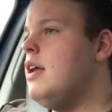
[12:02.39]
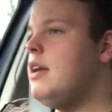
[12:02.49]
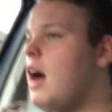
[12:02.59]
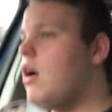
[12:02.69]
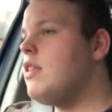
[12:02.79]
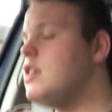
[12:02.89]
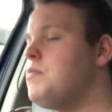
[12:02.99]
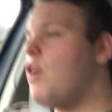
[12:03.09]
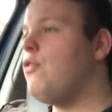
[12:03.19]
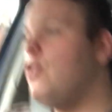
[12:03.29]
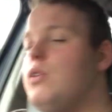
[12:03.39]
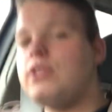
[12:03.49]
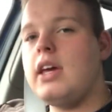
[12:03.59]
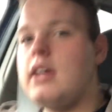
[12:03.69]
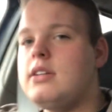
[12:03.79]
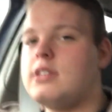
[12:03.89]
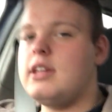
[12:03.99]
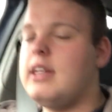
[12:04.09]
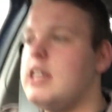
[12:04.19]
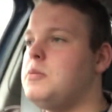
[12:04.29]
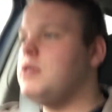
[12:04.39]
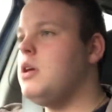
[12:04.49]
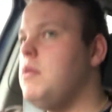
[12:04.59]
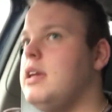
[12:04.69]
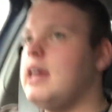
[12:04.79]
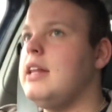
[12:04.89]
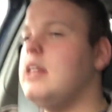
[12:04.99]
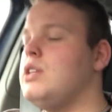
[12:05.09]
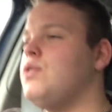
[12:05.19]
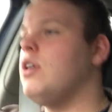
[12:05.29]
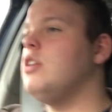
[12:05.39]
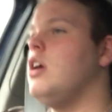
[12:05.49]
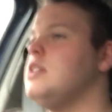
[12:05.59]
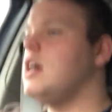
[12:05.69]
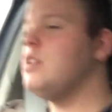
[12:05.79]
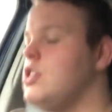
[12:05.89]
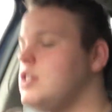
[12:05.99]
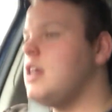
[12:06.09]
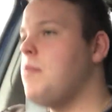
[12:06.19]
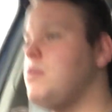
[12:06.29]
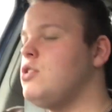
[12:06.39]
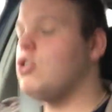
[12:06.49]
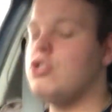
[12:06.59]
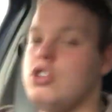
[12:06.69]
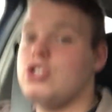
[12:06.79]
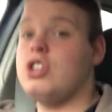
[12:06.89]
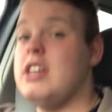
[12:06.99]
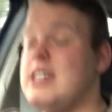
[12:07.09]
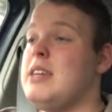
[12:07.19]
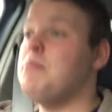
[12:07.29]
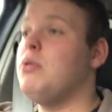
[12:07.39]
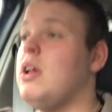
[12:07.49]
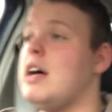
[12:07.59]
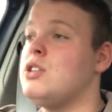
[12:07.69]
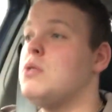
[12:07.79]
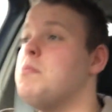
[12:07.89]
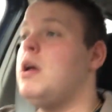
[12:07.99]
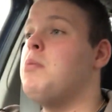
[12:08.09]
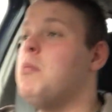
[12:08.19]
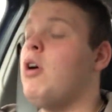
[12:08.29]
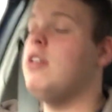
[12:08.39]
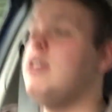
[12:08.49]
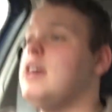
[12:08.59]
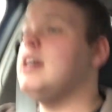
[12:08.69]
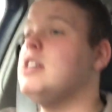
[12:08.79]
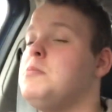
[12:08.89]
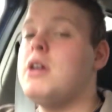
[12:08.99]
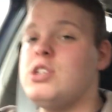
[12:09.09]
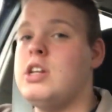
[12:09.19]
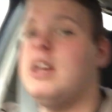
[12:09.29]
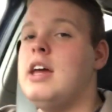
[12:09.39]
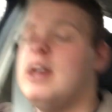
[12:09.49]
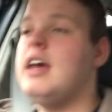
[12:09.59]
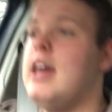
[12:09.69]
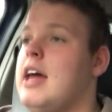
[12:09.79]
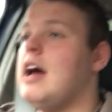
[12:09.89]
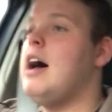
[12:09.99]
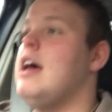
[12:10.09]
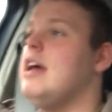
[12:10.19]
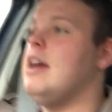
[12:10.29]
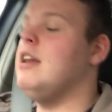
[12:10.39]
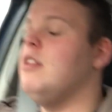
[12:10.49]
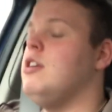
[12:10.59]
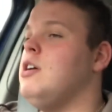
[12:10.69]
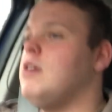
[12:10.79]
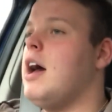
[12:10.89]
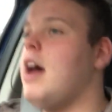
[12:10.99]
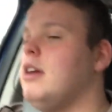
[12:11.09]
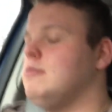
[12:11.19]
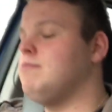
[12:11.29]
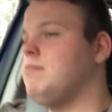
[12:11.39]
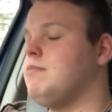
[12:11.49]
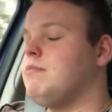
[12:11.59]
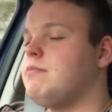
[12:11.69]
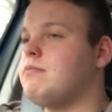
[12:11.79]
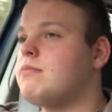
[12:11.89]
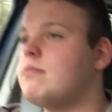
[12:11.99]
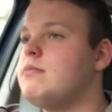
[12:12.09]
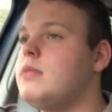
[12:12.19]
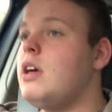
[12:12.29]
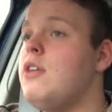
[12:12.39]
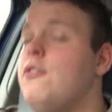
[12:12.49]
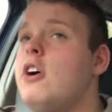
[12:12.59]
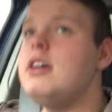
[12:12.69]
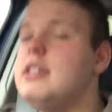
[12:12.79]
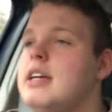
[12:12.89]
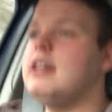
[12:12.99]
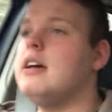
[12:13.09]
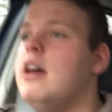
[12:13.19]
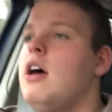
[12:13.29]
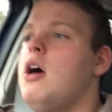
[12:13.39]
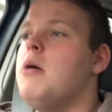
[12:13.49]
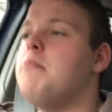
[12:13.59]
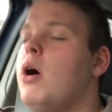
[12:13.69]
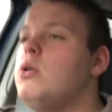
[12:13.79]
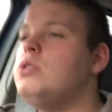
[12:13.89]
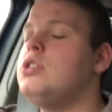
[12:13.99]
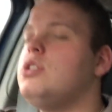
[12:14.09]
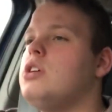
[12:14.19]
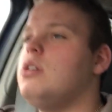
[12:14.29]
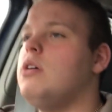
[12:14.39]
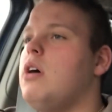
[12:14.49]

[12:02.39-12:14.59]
Now, there's a few things that you need to be doing in this finalisation step. It's not just as simple as some people might think, especially here in the UK. The first thing, most